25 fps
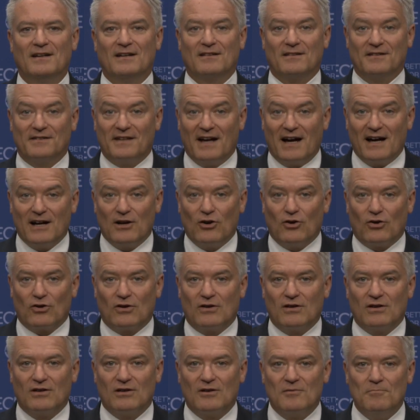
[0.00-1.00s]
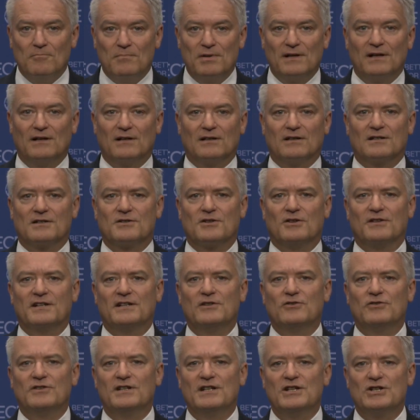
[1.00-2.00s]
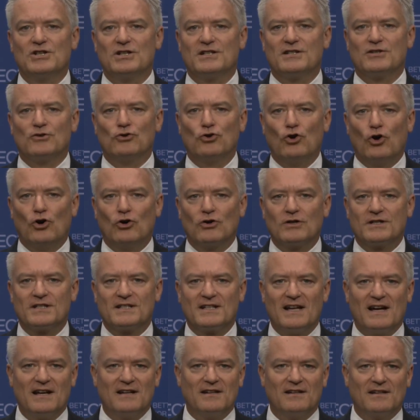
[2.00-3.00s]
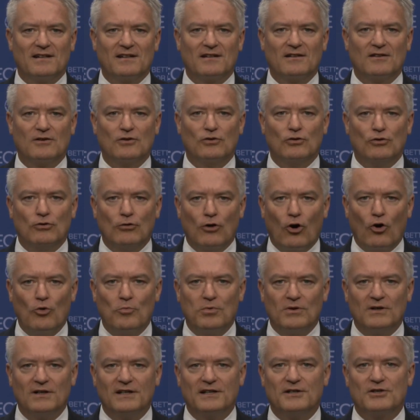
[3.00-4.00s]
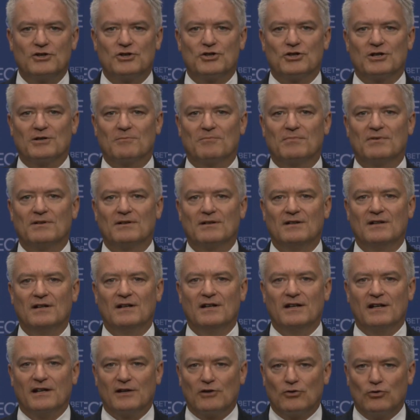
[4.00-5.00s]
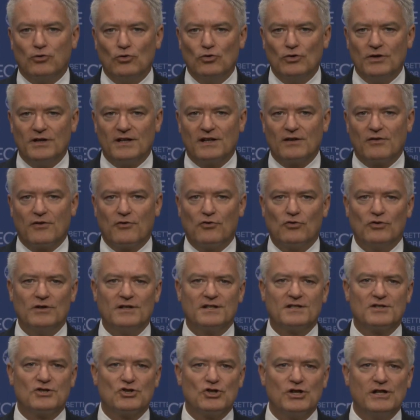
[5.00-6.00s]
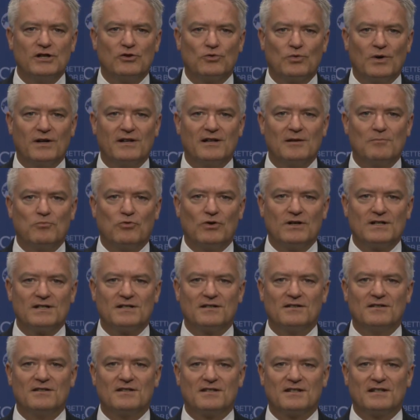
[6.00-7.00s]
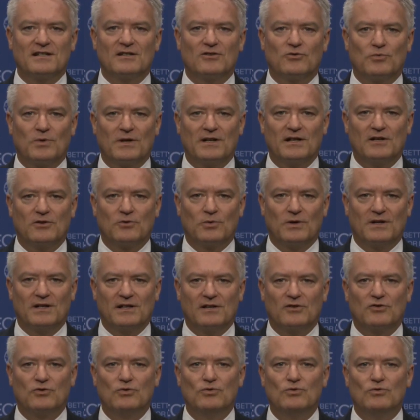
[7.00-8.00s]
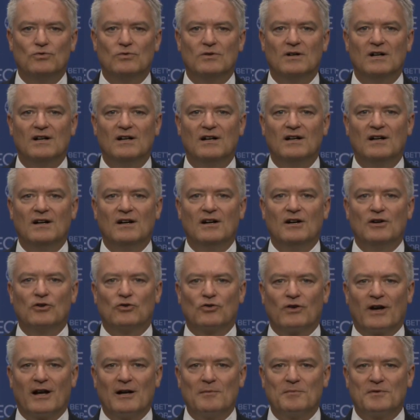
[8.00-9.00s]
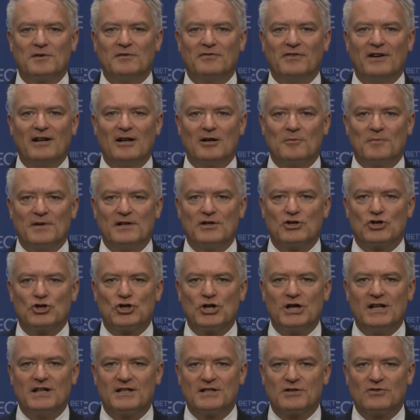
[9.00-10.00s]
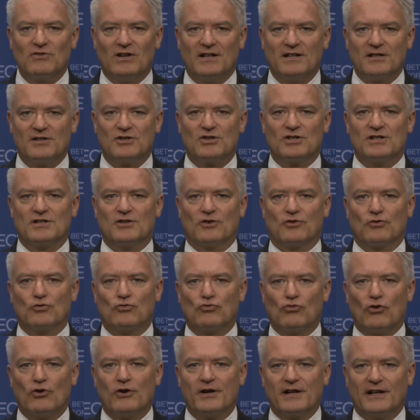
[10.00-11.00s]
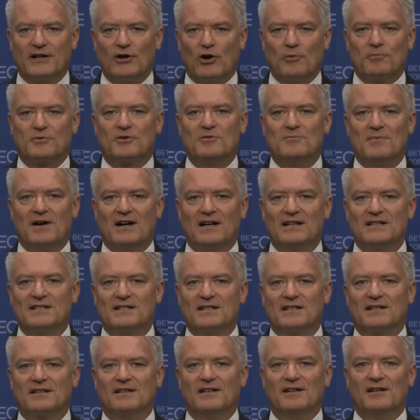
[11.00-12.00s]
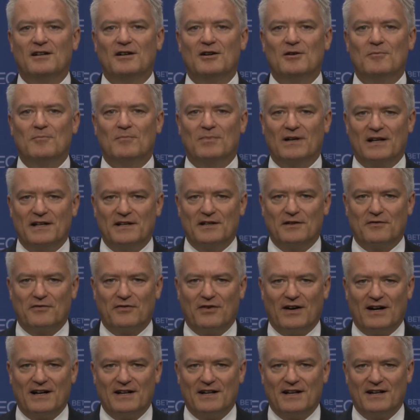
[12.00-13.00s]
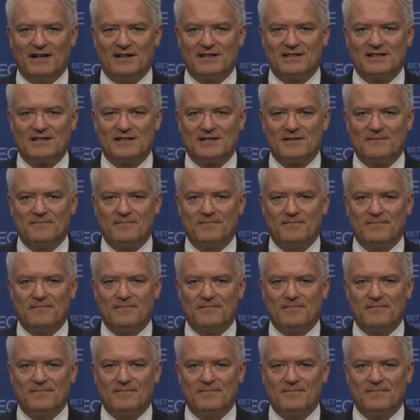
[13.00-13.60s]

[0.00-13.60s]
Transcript: The dialogue builds on Indonesia's long-standing global leadership, including through its G20 presidency in 2022, to help develop and share strategies on growing and optimizing blended finance.